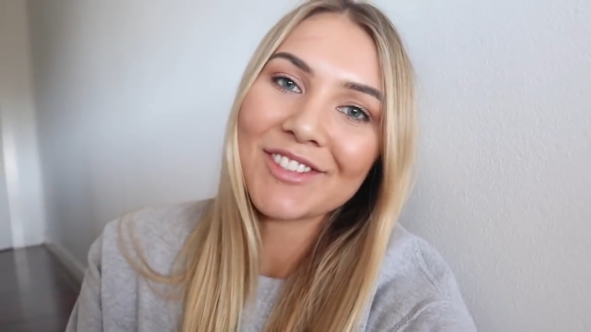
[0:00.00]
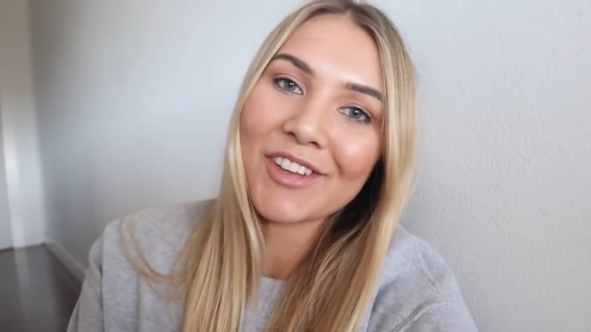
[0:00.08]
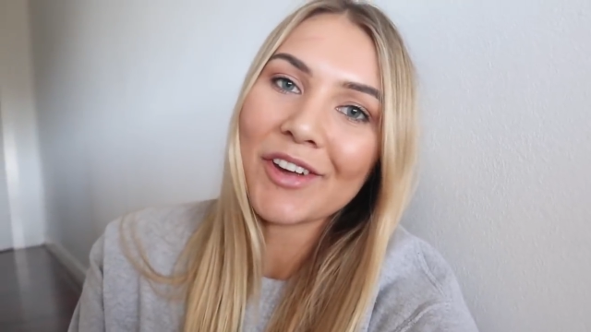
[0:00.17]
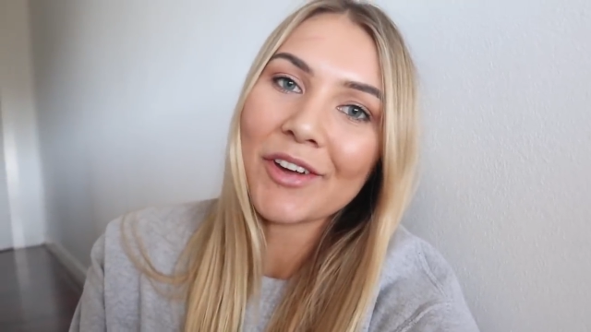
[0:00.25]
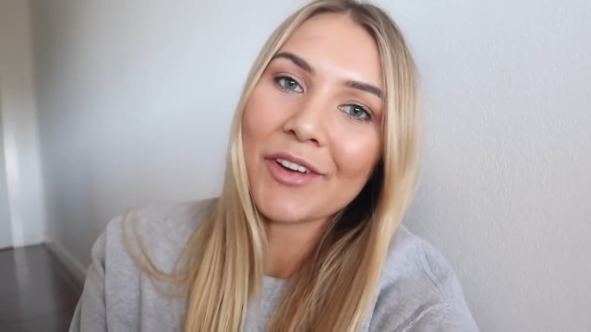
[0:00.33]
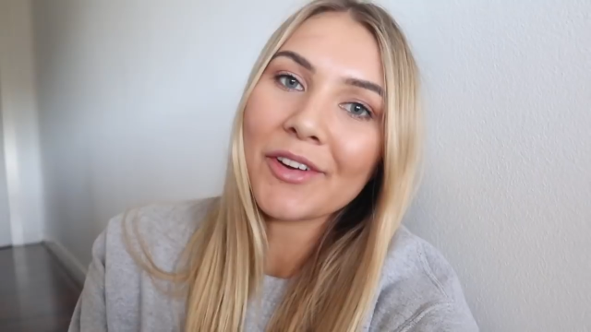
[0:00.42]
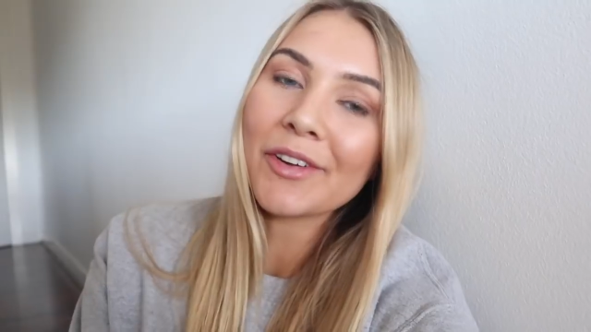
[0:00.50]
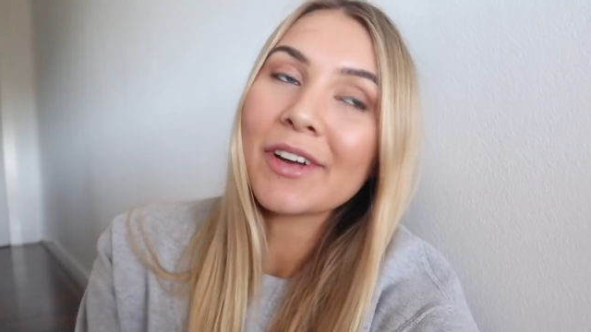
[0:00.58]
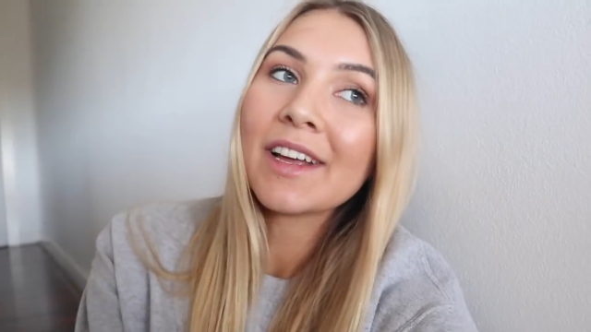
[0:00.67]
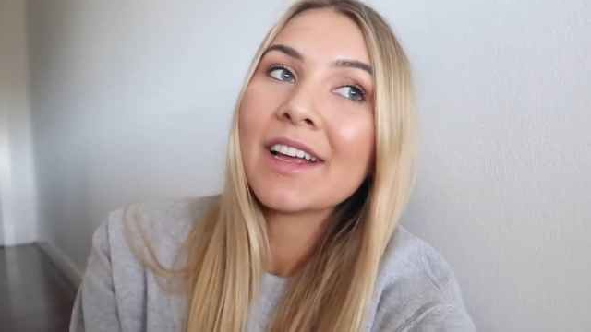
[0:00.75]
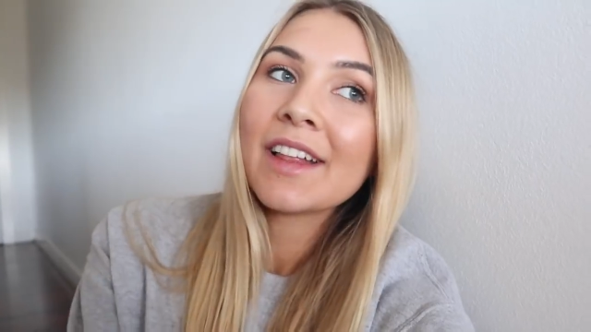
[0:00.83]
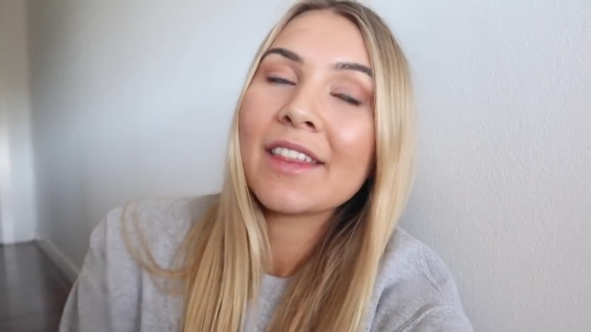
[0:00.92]

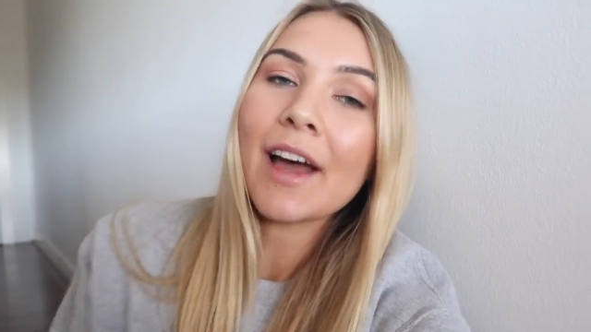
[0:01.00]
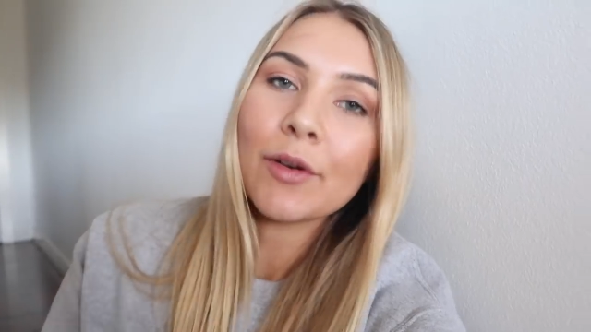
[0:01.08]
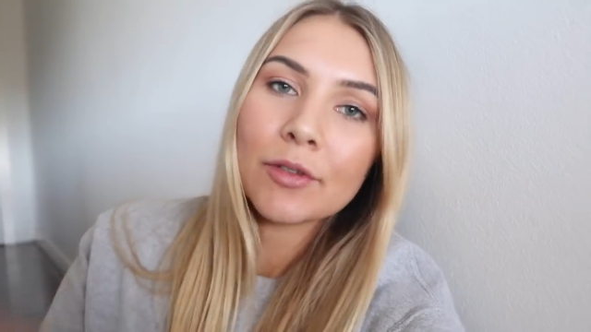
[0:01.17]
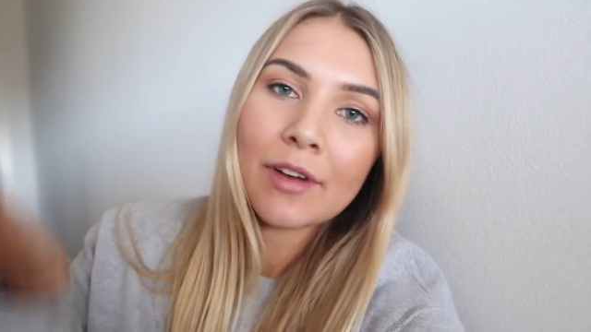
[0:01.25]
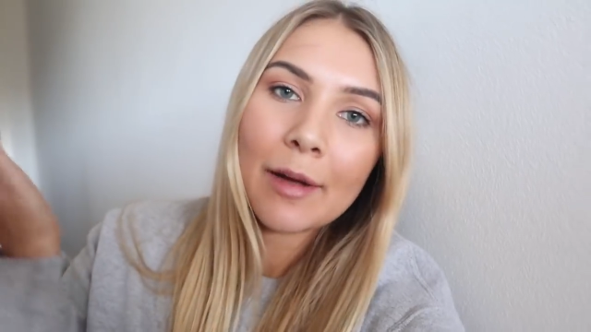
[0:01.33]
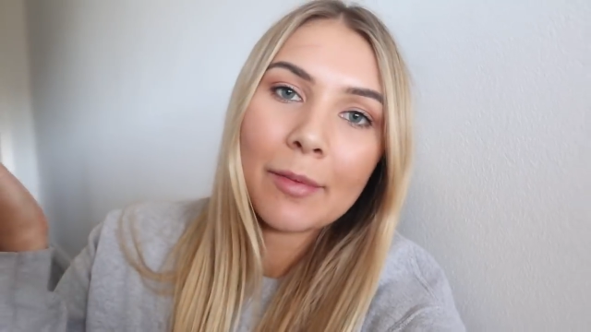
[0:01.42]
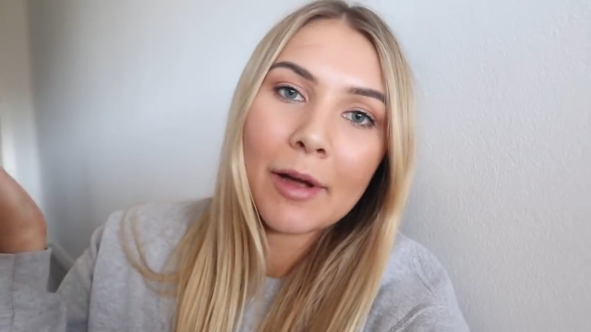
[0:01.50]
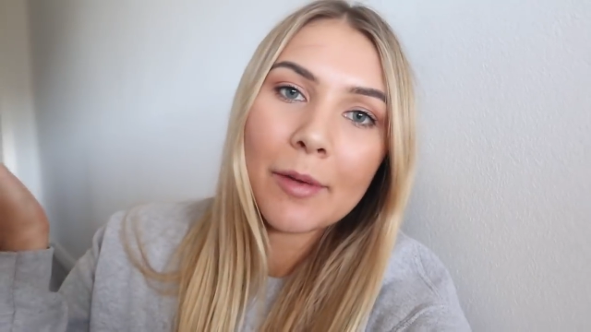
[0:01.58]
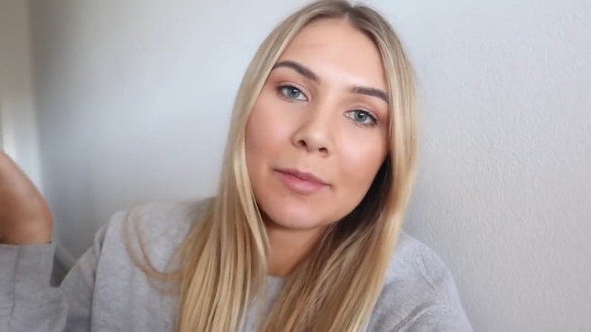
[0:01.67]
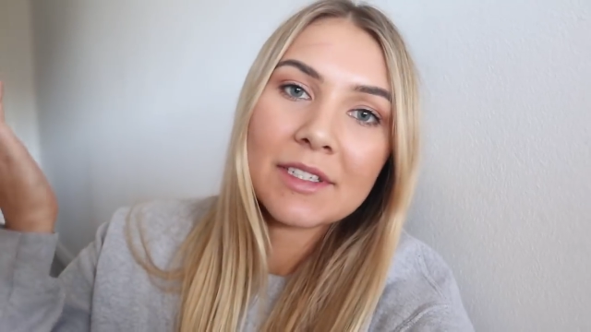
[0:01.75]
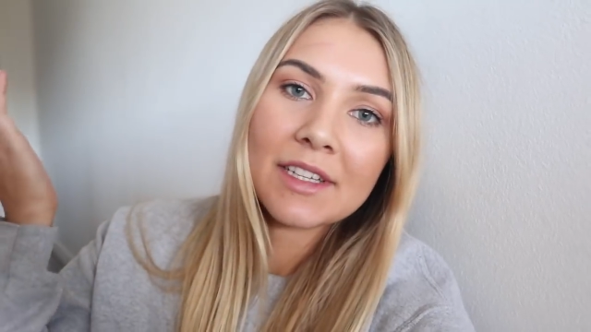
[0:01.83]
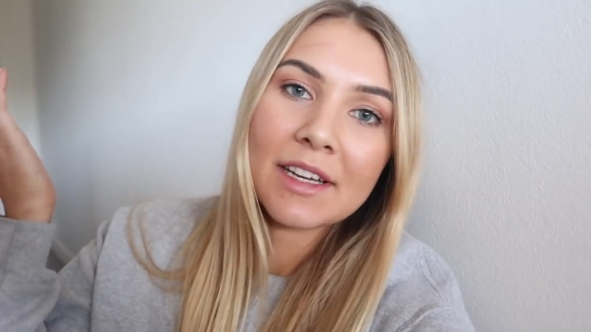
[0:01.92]
so that will wrap
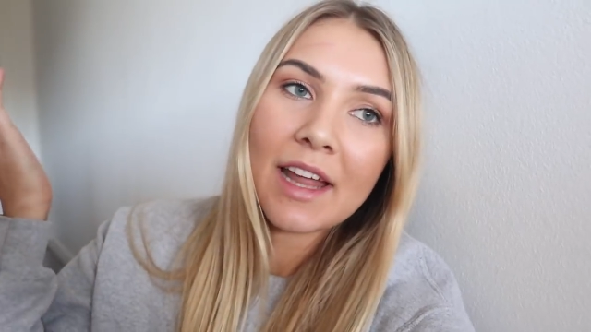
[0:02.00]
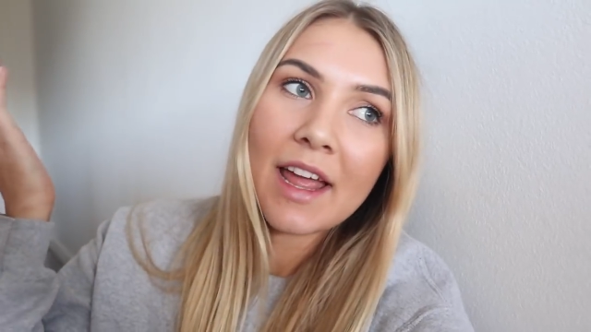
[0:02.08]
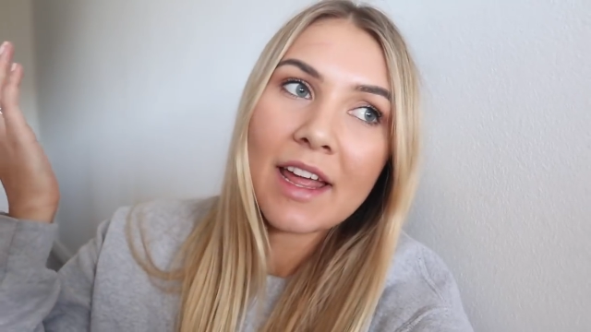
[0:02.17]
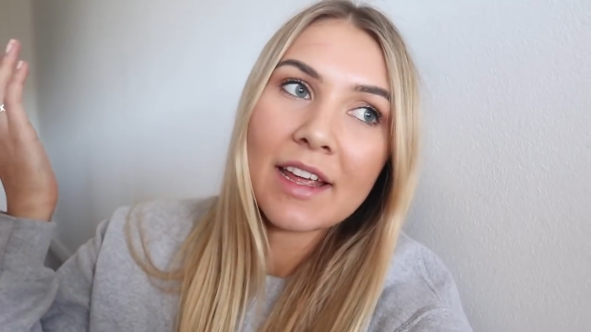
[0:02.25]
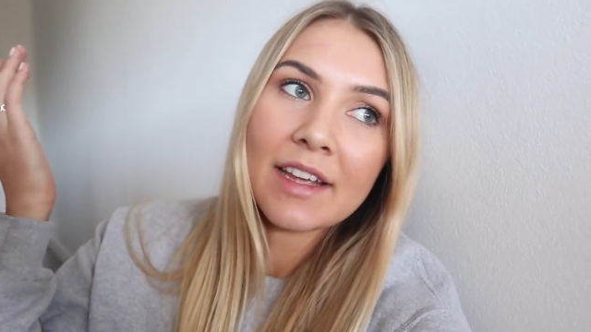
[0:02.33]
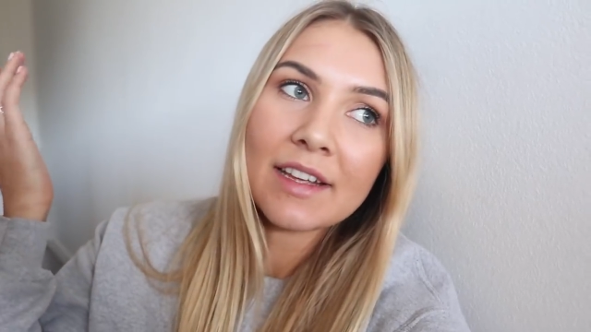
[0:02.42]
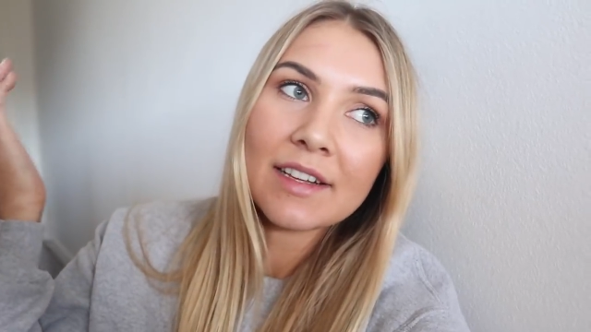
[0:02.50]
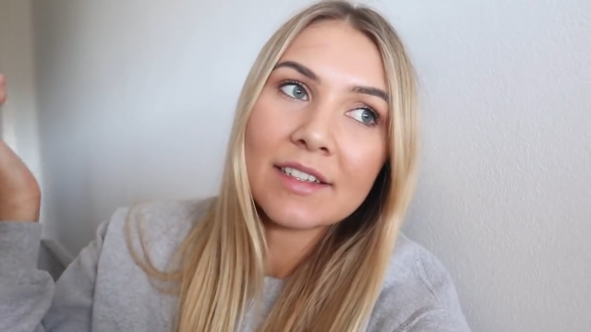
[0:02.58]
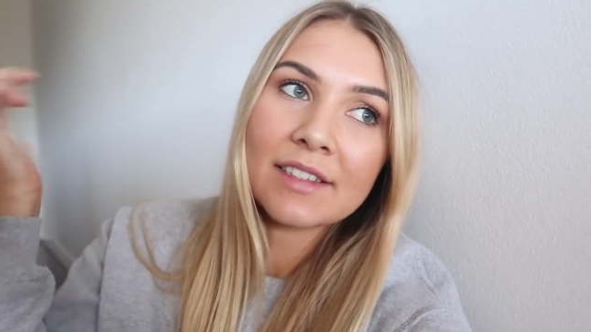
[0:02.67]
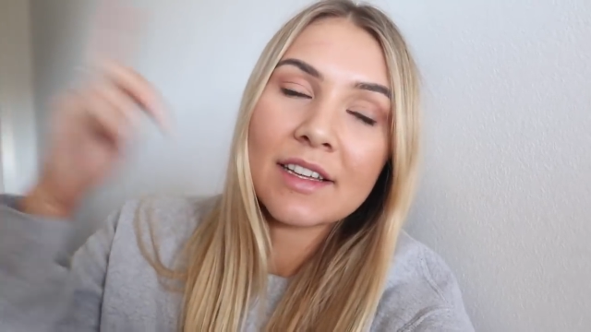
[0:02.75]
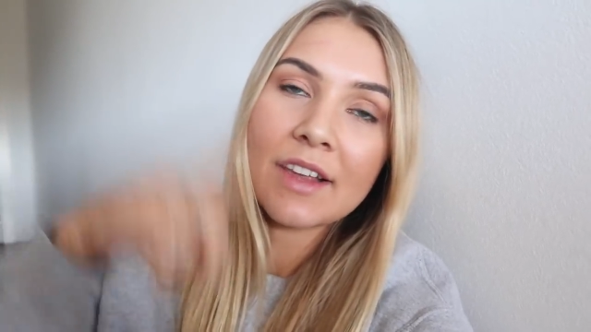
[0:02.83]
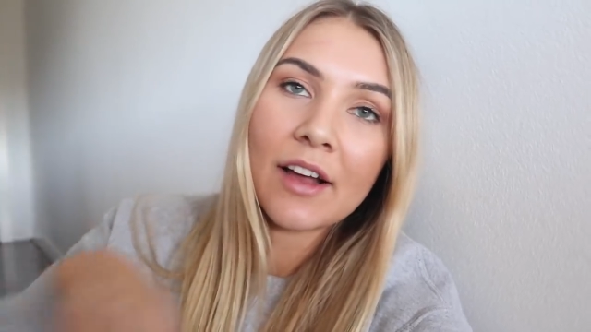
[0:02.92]
up
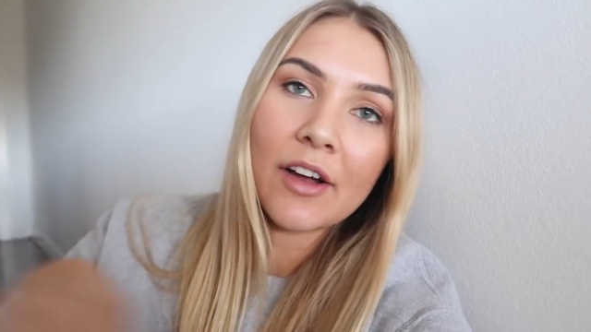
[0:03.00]
today's